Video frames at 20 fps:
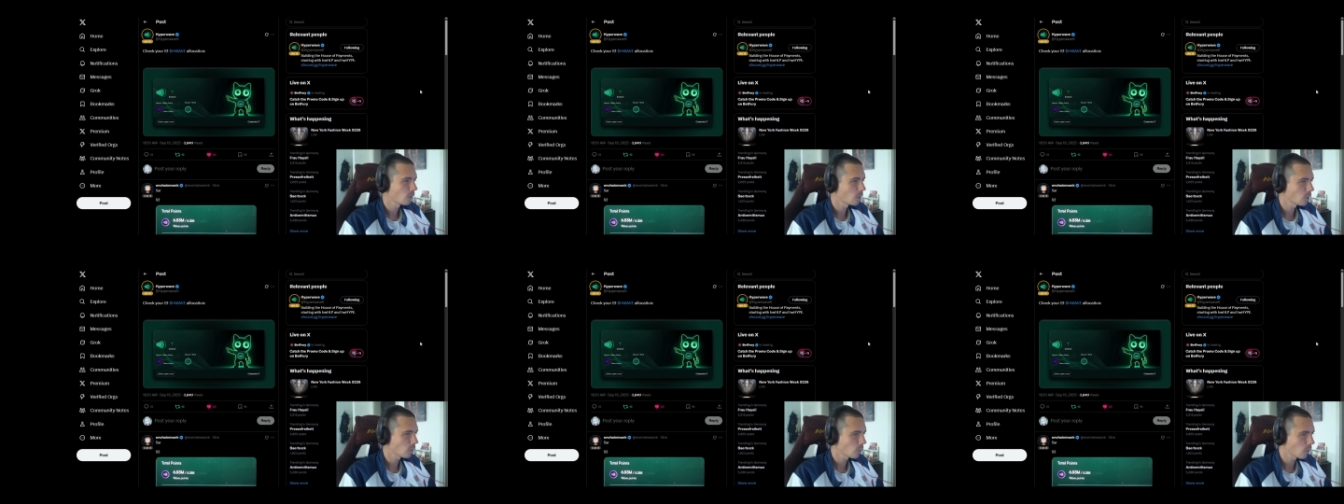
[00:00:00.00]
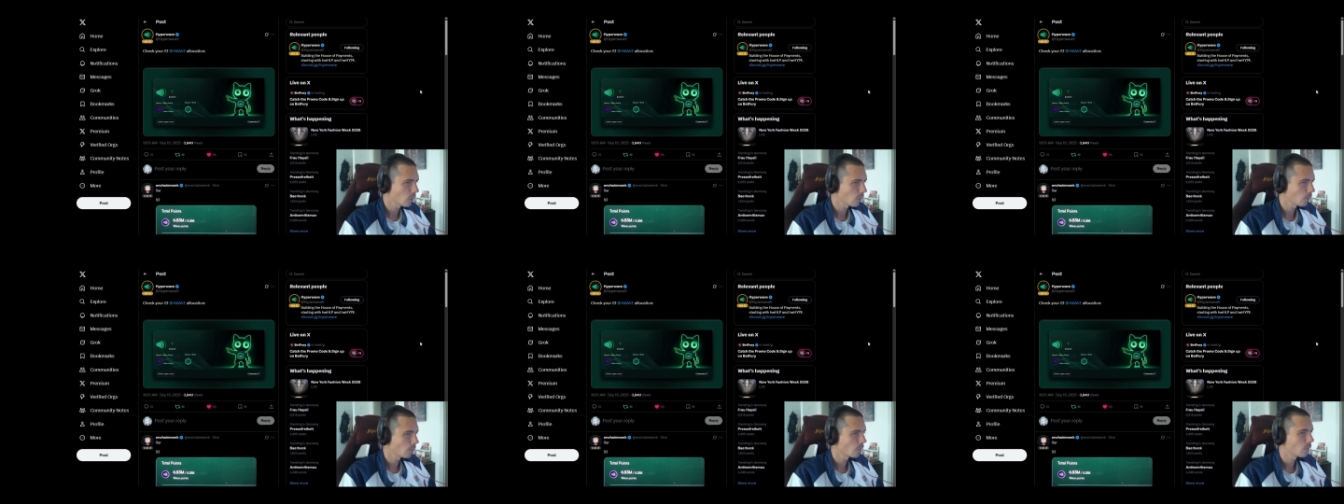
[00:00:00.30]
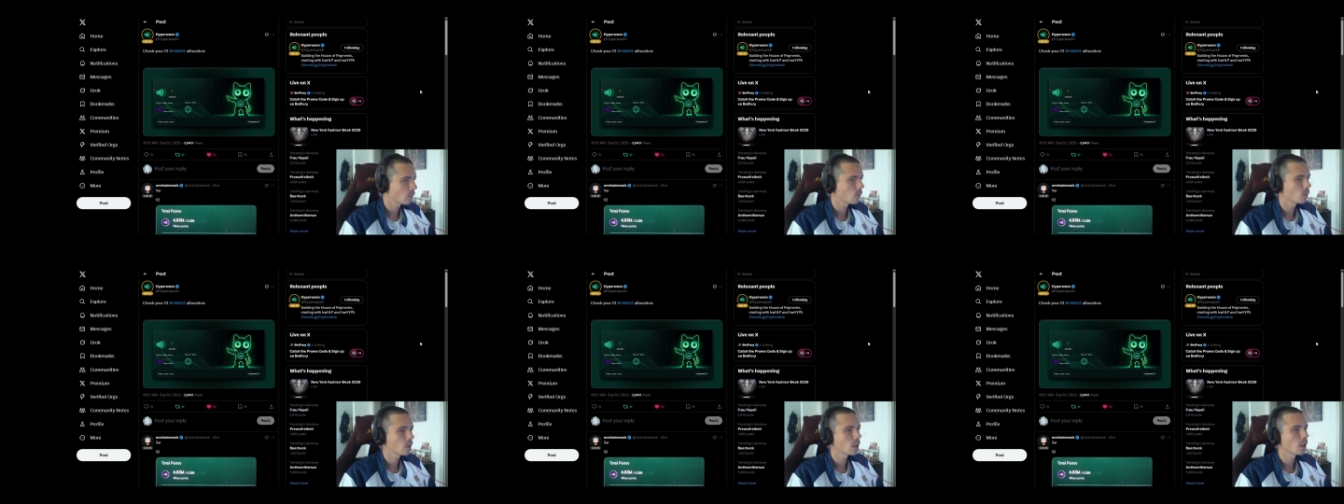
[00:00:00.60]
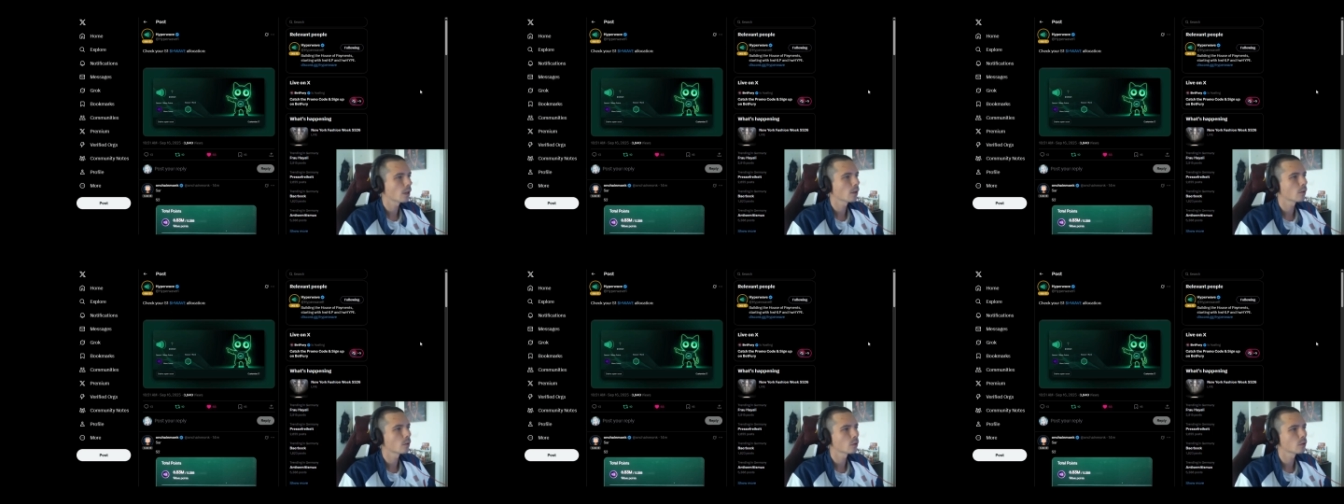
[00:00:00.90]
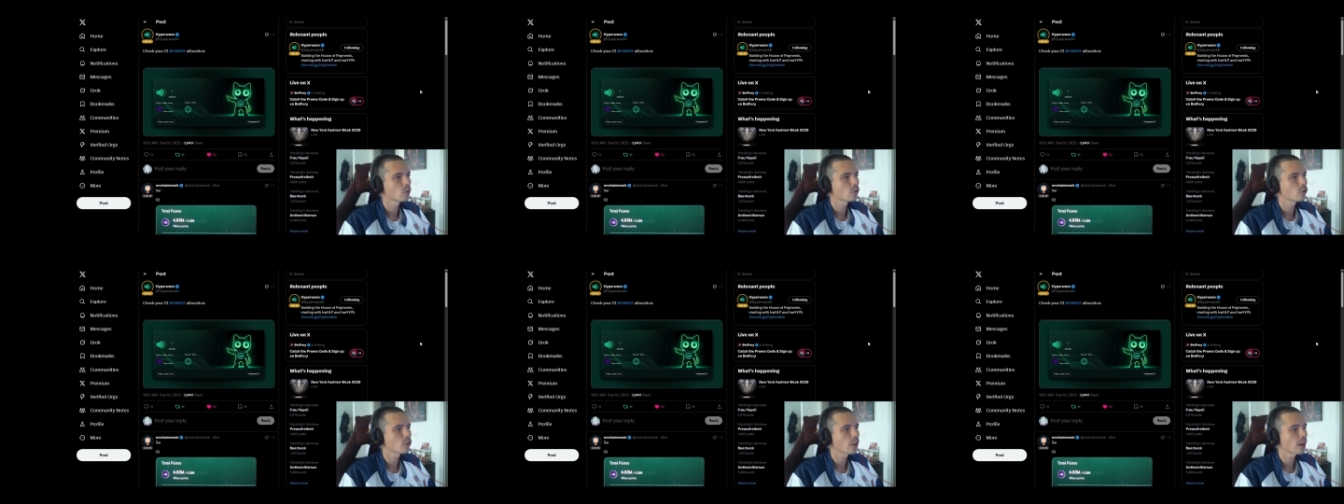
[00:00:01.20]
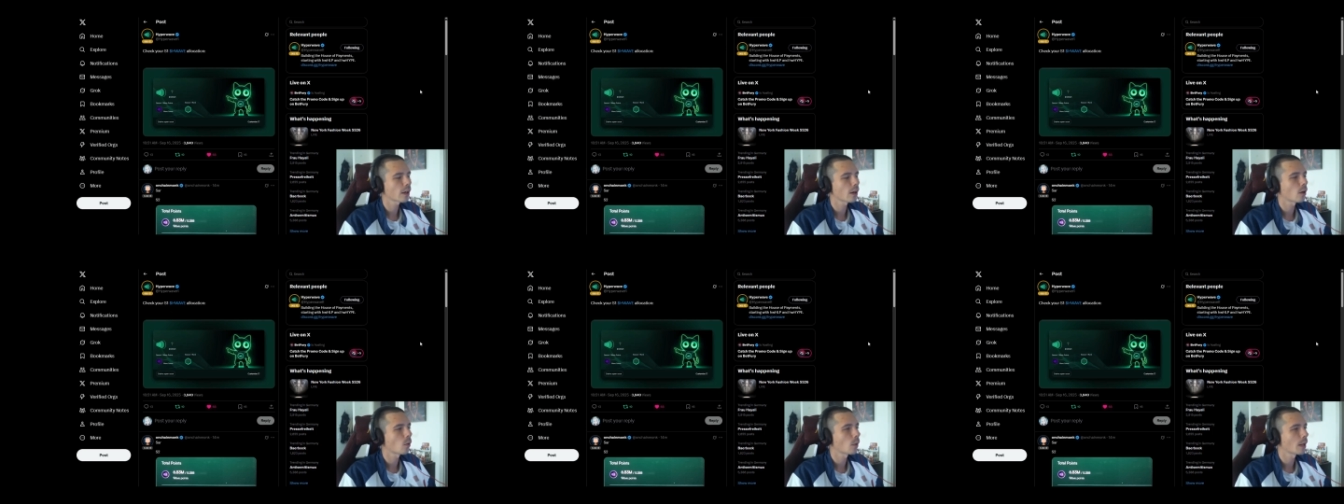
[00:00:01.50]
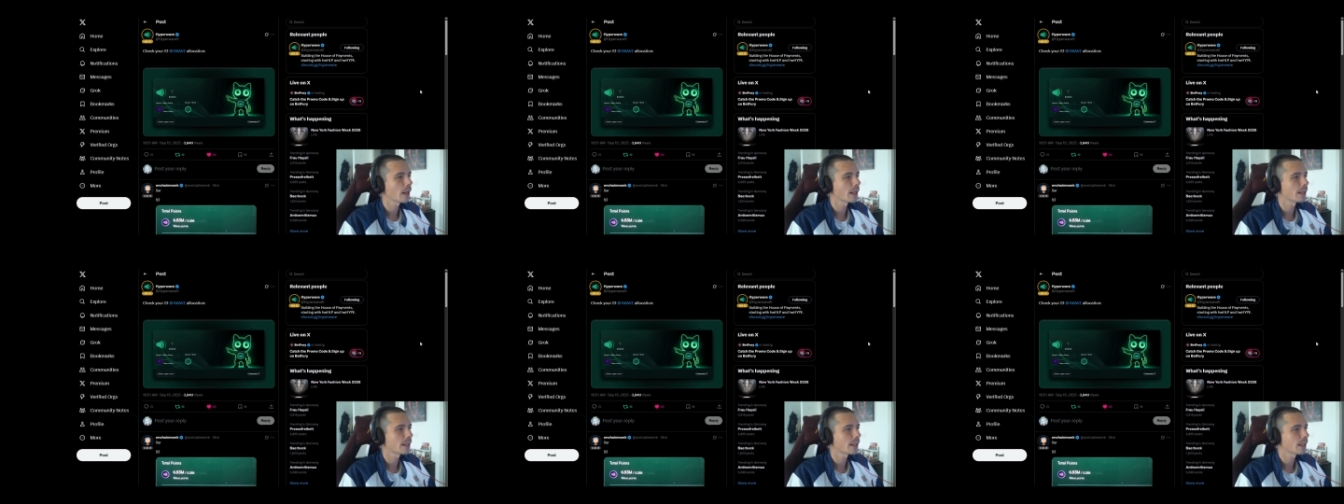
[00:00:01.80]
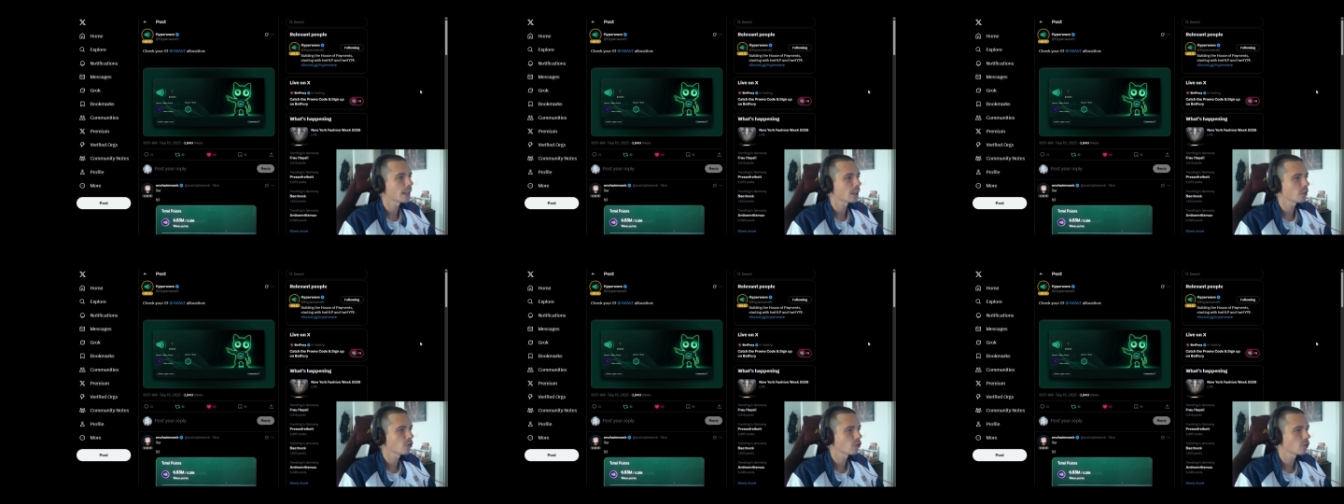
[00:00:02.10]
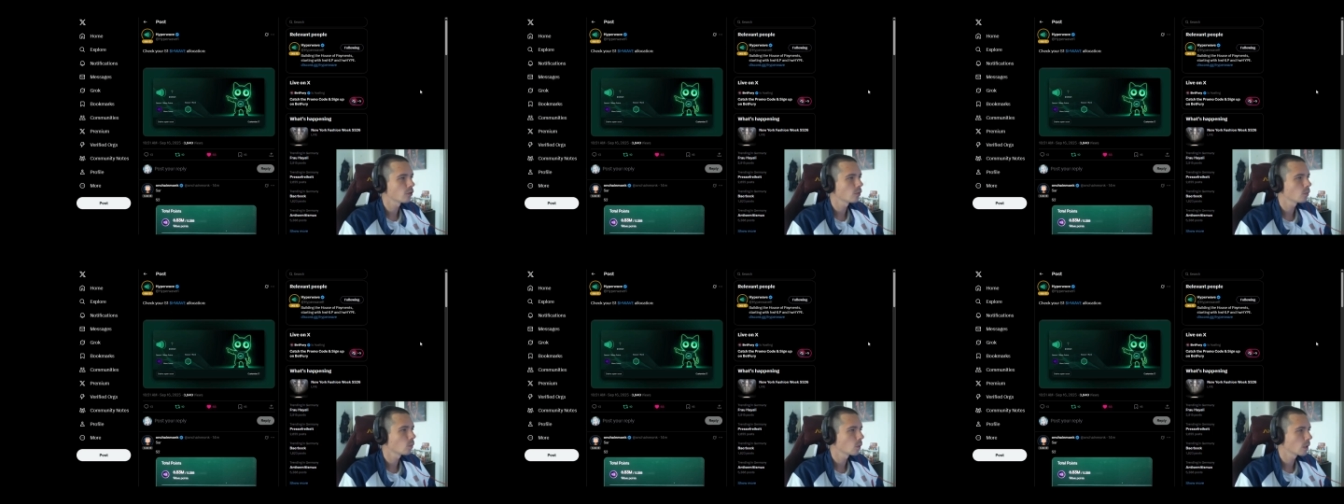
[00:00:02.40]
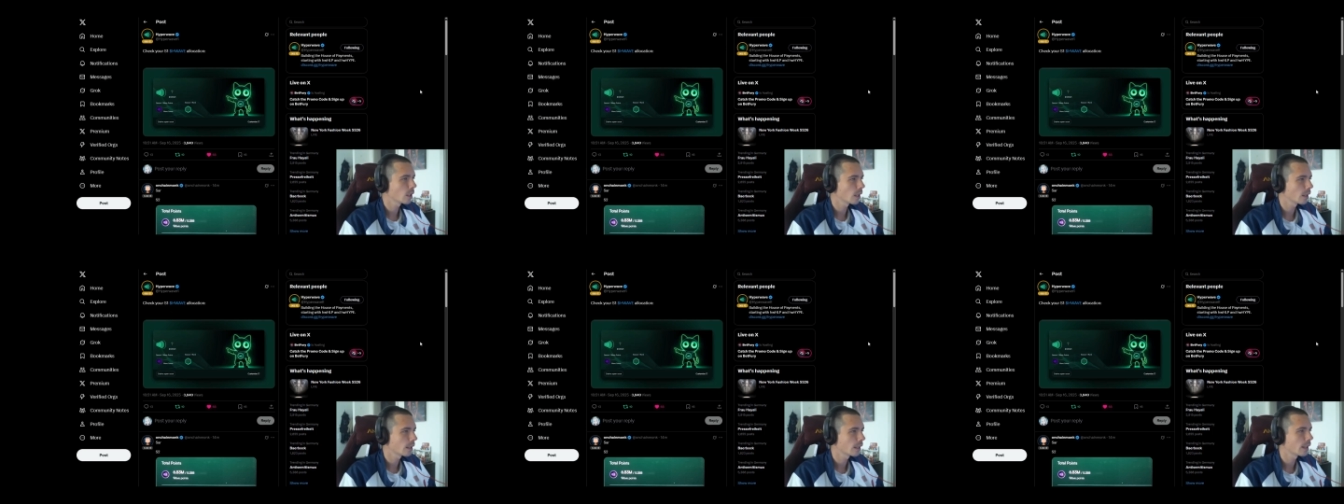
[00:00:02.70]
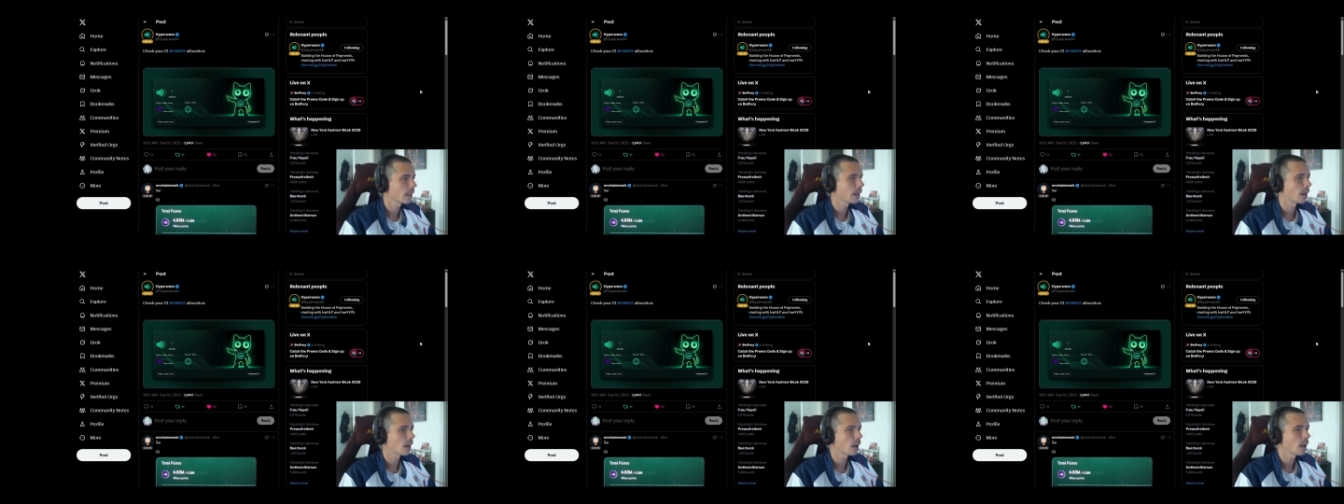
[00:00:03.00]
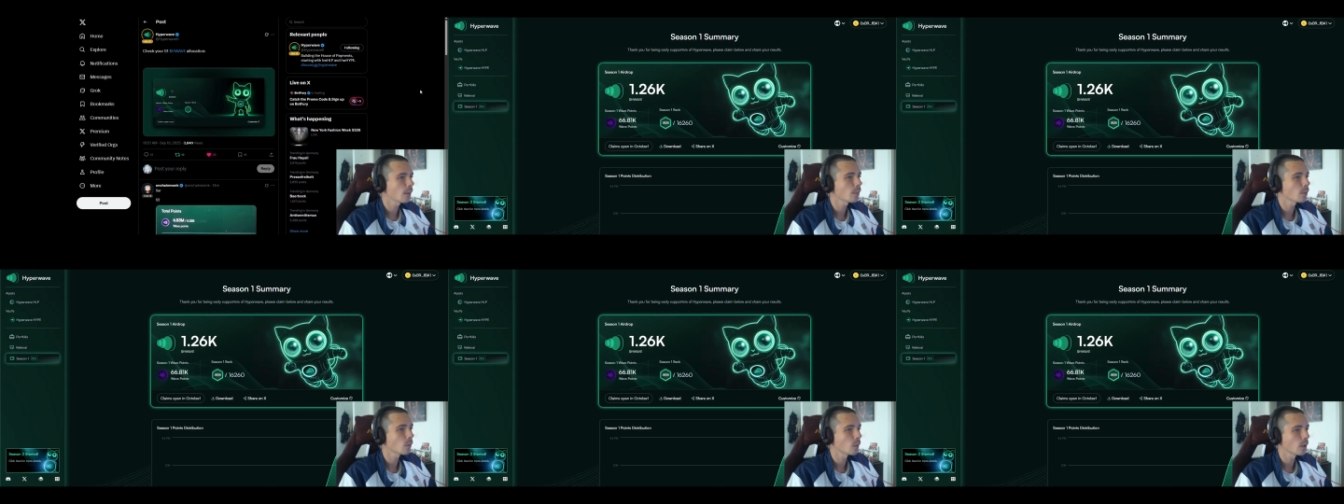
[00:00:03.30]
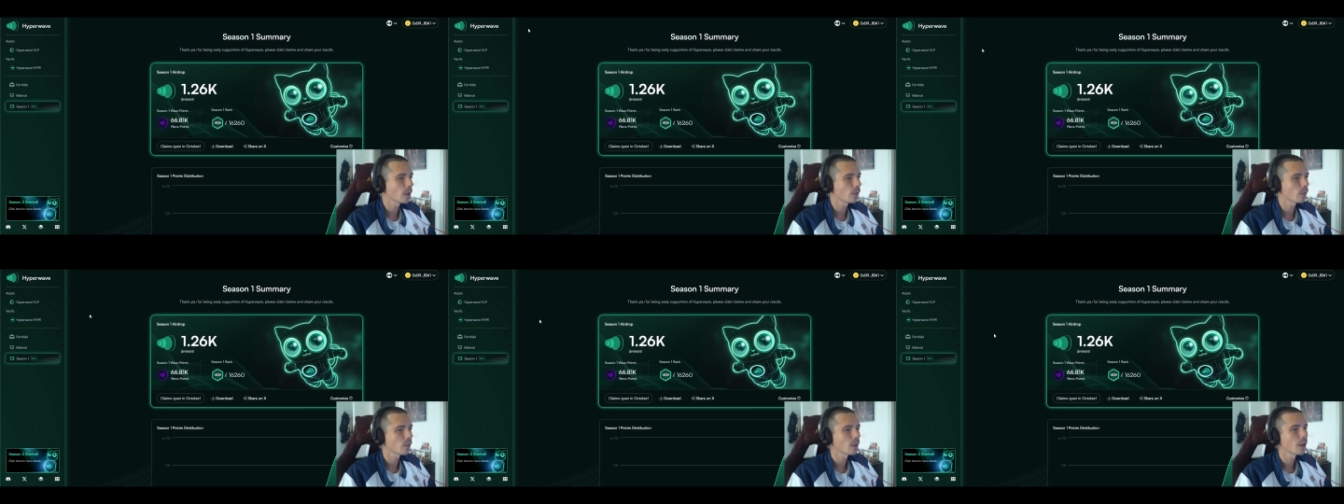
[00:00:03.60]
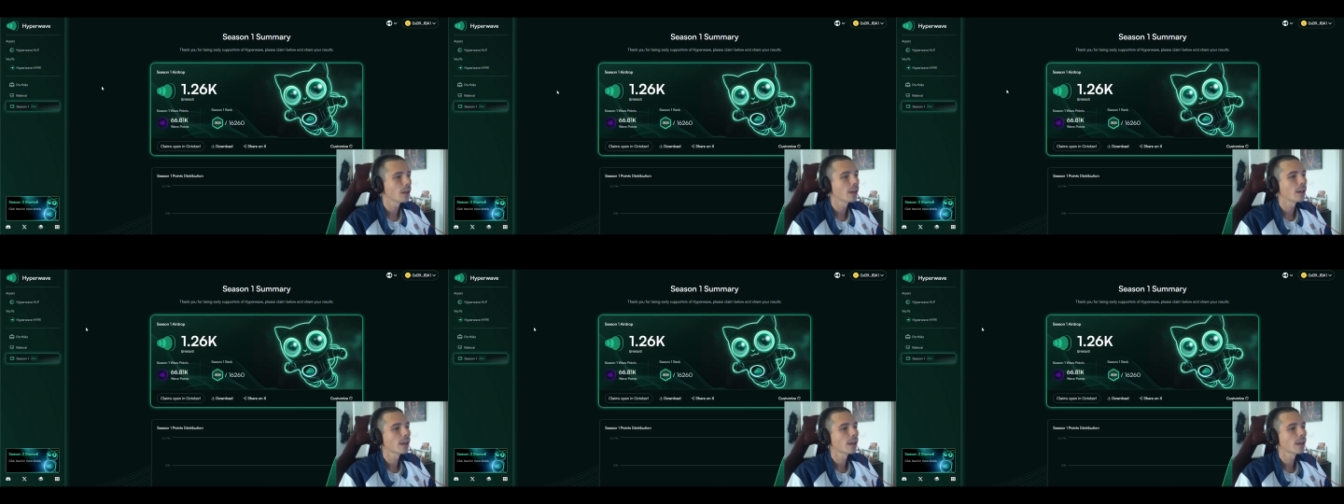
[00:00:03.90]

first of all we are going to check our allocation regarding Hyperwave